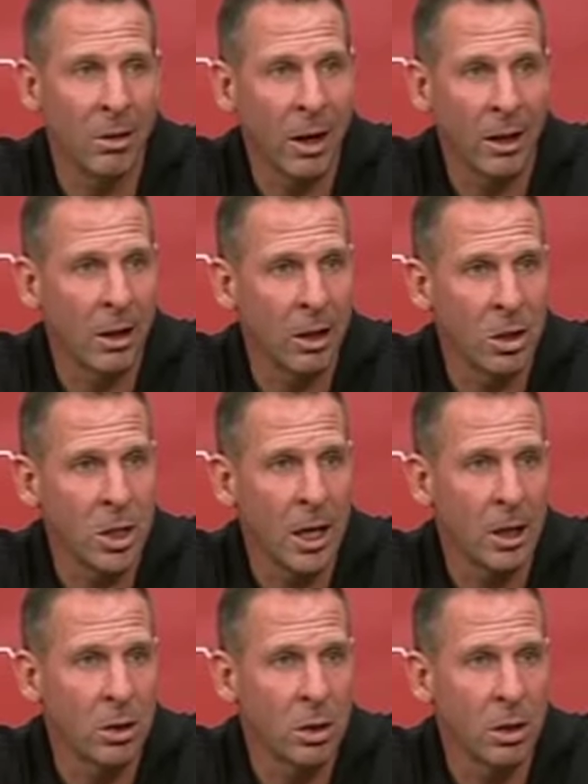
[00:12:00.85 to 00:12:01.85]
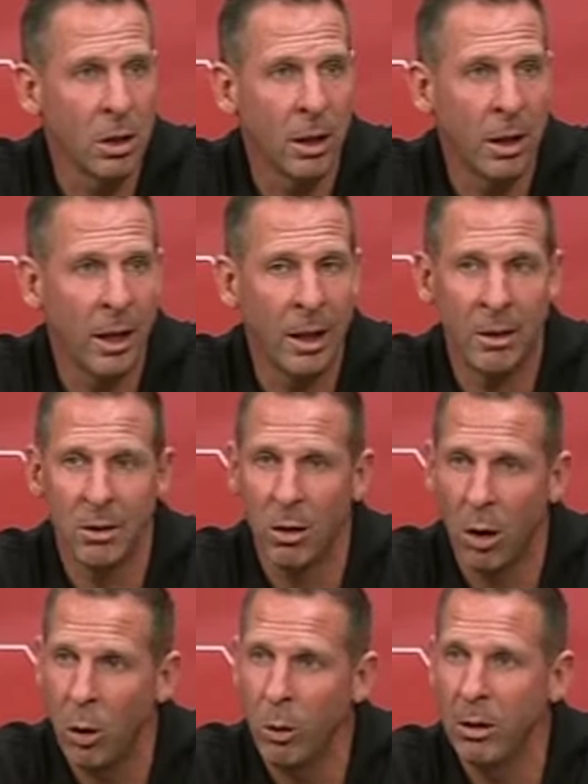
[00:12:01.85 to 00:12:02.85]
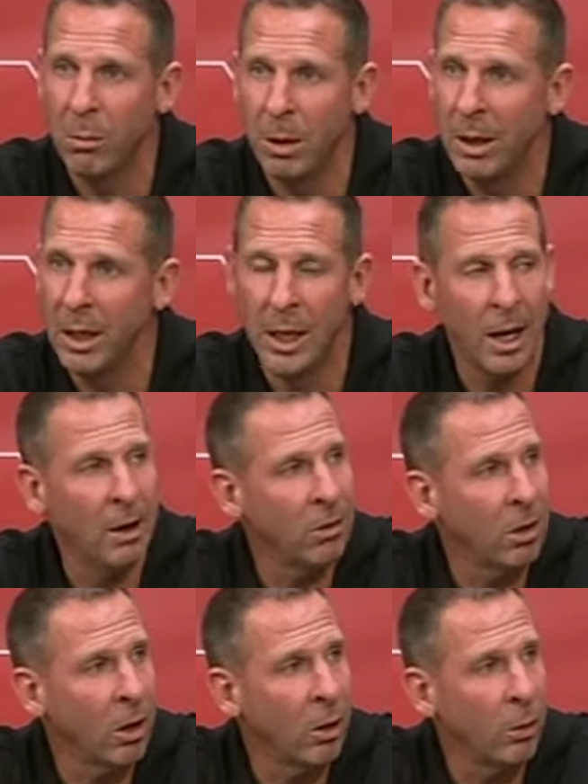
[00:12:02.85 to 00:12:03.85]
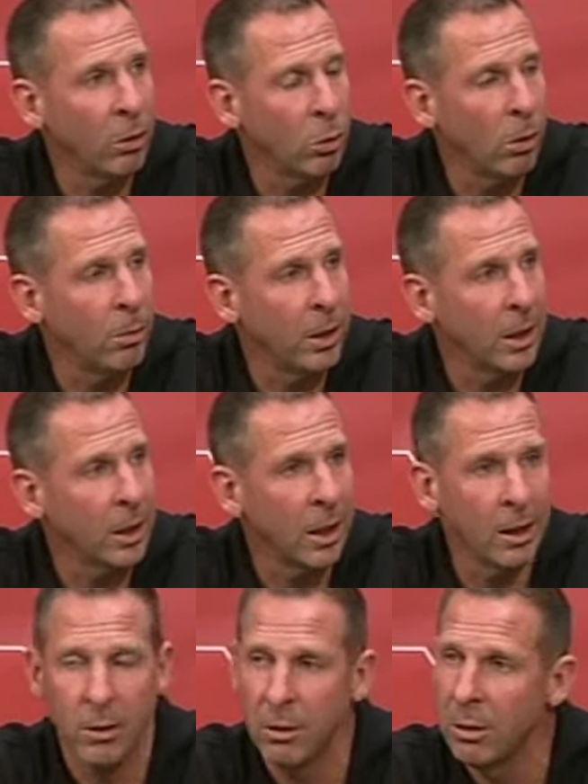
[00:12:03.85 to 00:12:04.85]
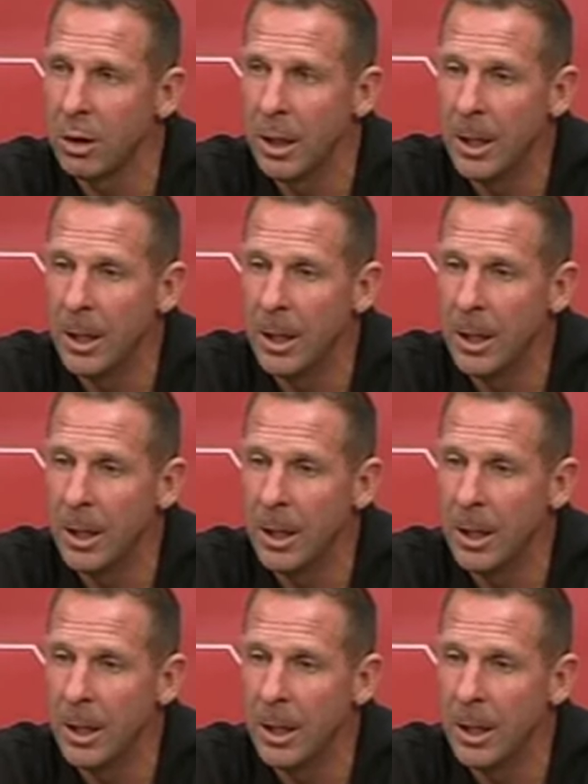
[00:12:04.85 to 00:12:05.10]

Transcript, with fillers: not going to change. And that, that's always been the case, and always will be the case.